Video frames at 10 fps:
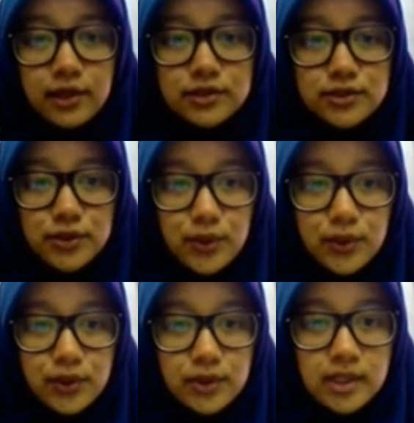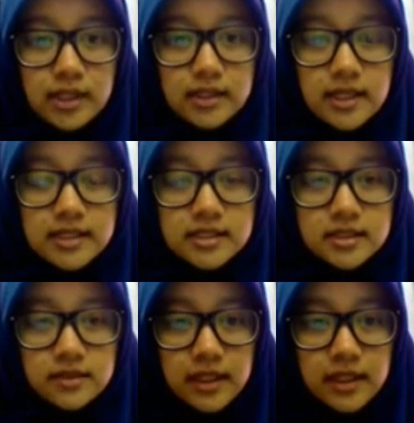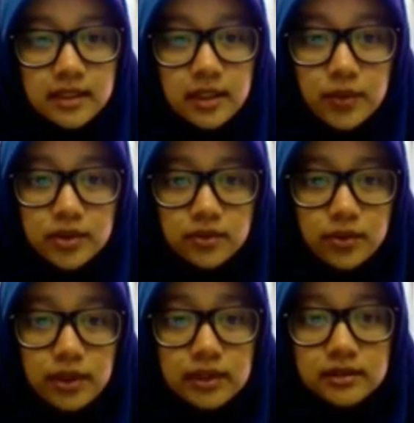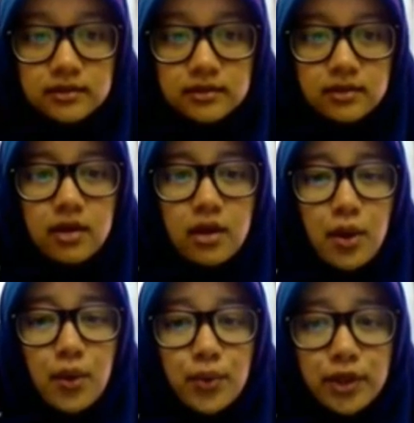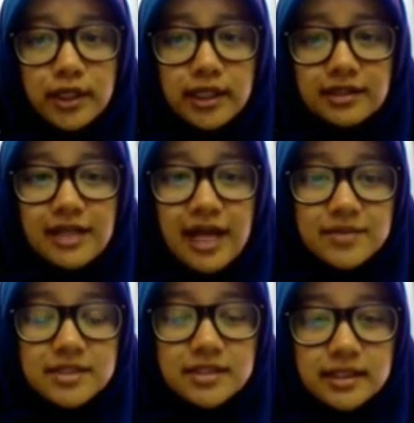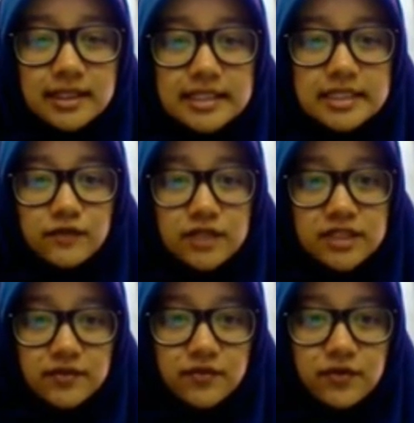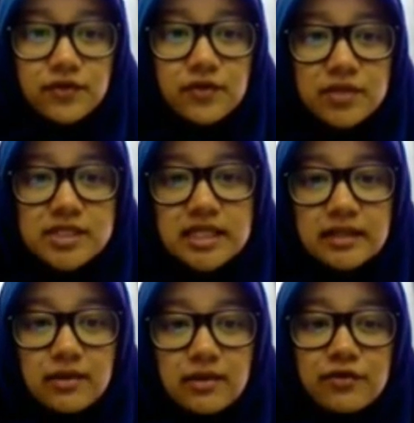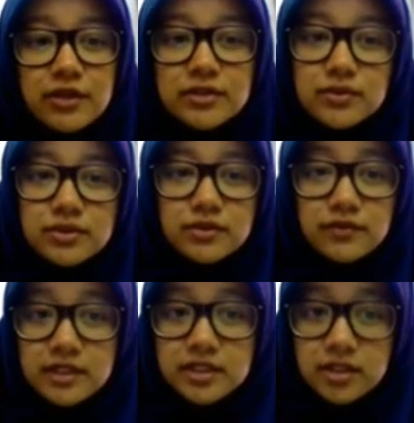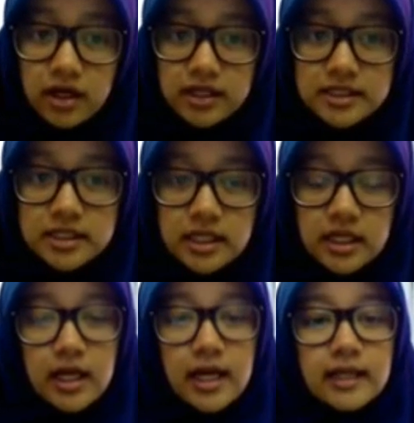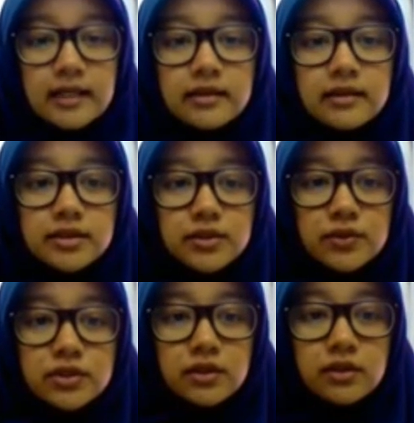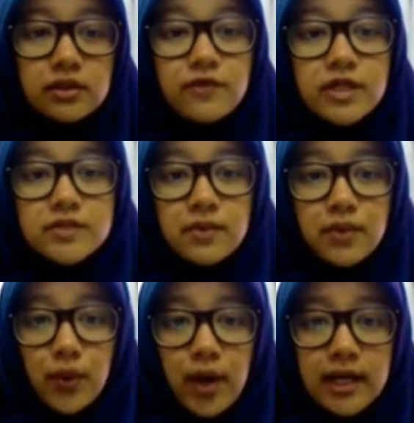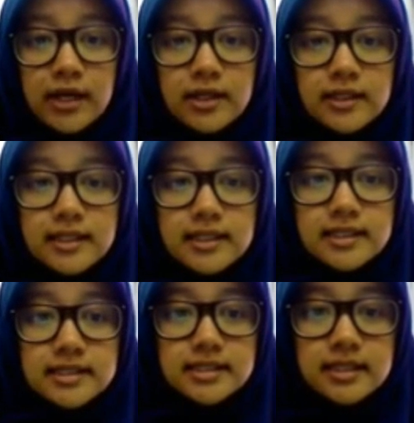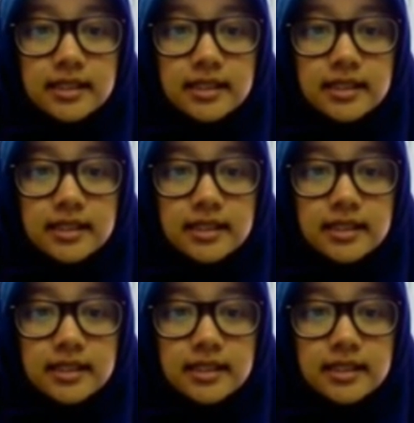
So the estimating with working capital is 50% of the total fixed cost, and the total investment required is